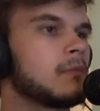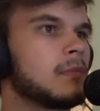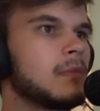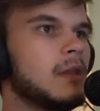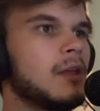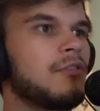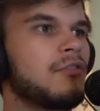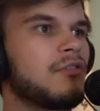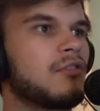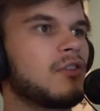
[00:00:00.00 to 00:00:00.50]

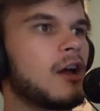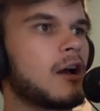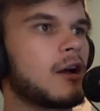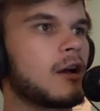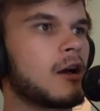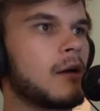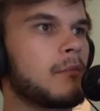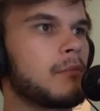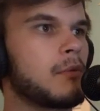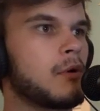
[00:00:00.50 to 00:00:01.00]
Let's stock
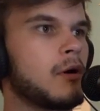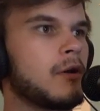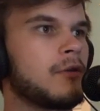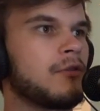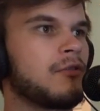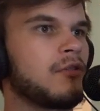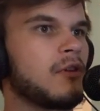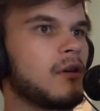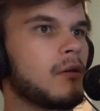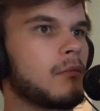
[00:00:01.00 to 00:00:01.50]
up on
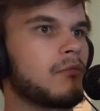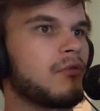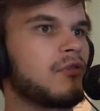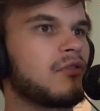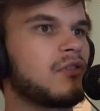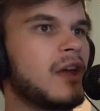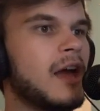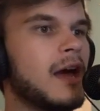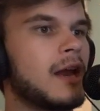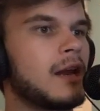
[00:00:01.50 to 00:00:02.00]
some
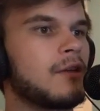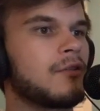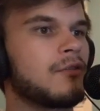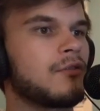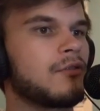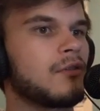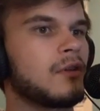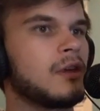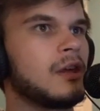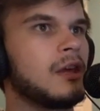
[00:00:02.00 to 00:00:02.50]

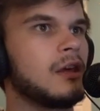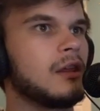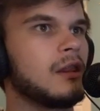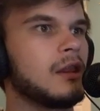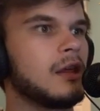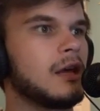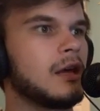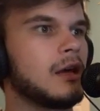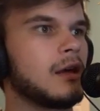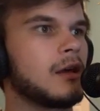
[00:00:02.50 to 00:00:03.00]
status
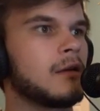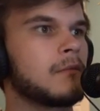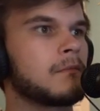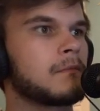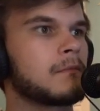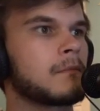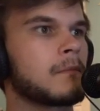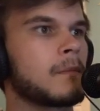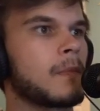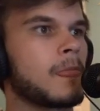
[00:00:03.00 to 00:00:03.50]
healing
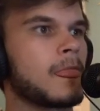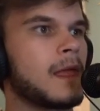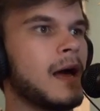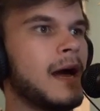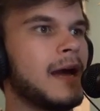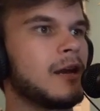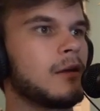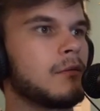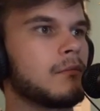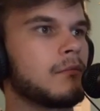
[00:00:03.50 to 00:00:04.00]

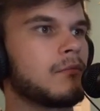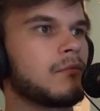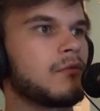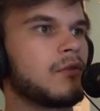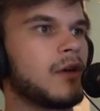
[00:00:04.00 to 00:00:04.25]
items.